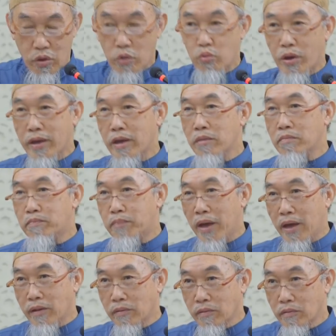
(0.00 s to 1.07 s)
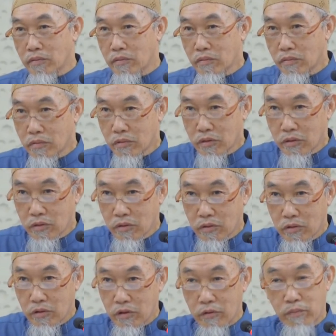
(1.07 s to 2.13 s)
When we're in pain,
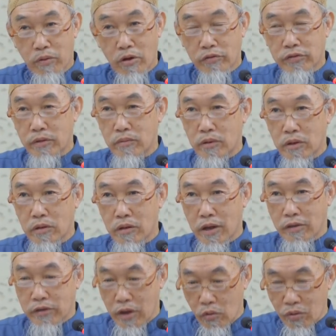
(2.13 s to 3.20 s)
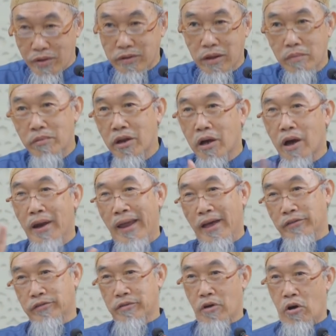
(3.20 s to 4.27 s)
if possible, I take one tablet,
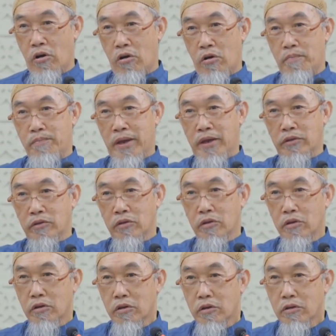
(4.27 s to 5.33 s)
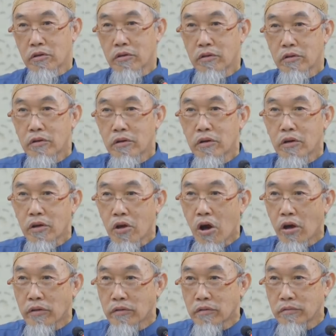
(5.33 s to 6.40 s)
khalas, all pain
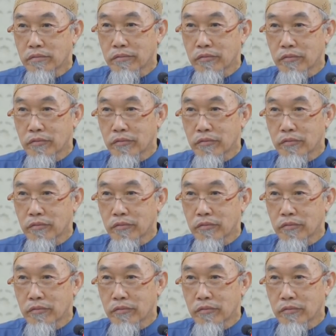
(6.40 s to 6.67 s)
gone.